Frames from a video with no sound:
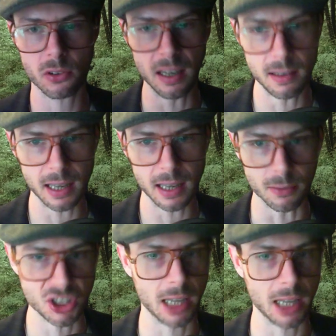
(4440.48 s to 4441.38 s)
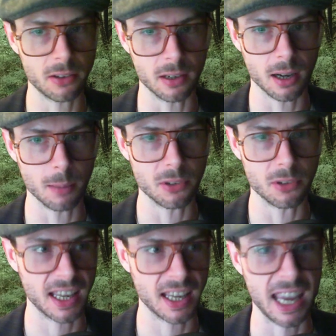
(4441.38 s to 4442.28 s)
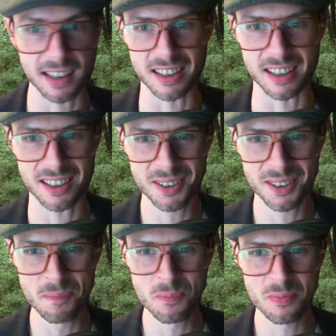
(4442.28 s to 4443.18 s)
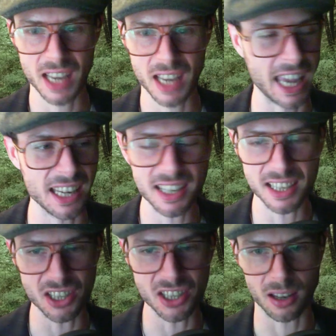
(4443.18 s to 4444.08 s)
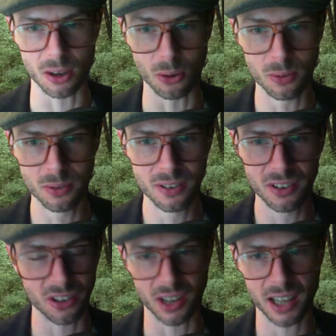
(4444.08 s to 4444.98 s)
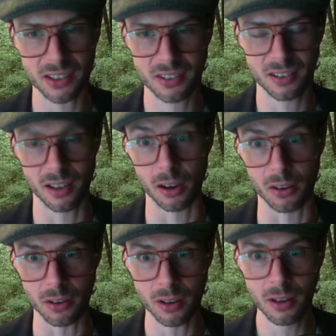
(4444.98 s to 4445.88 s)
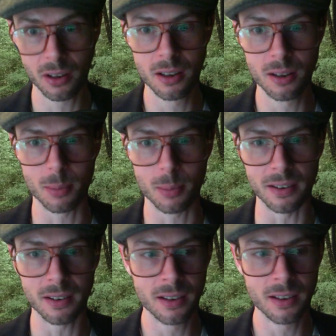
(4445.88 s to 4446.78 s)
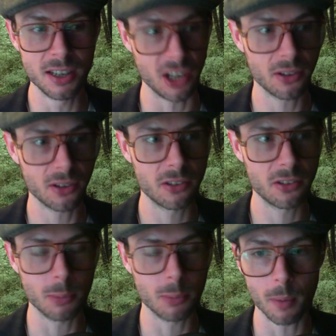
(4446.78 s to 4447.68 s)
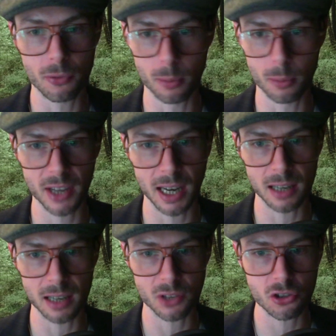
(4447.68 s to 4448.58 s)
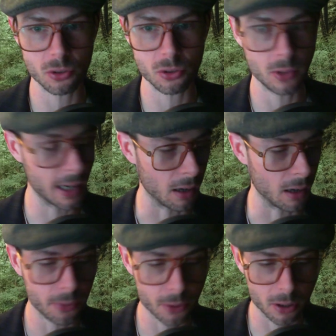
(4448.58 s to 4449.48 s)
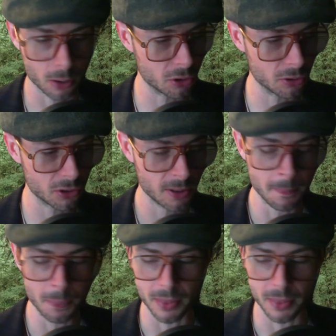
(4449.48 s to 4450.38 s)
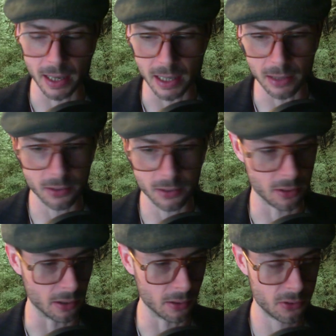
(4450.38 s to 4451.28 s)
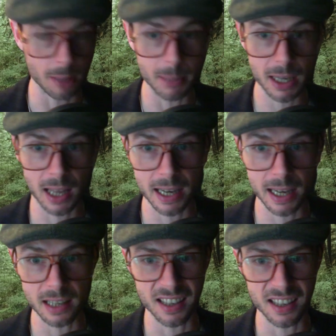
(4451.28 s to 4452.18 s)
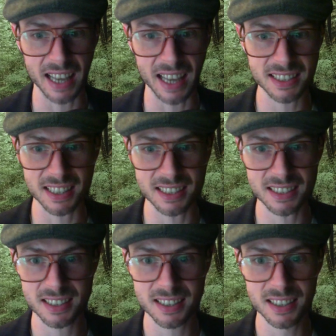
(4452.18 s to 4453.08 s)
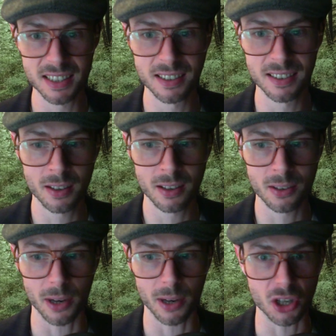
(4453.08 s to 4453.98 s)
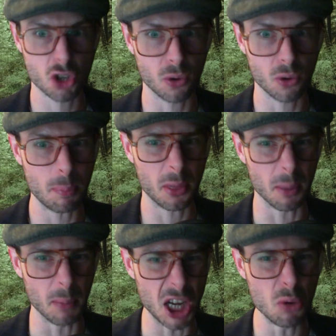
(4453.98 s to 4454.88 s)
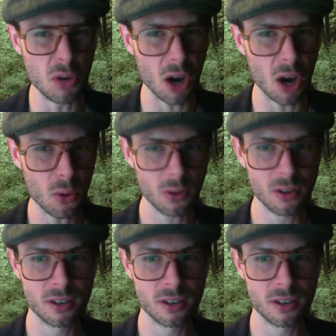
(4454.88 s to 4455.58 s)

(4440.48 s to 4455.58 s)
intake of gelatin comes in candy and jello. So that's not good. But gelatin is only one form of connective tissue. Again, other cultures, they eat the stomach lining, the intestines, right? The tripe, the menudo,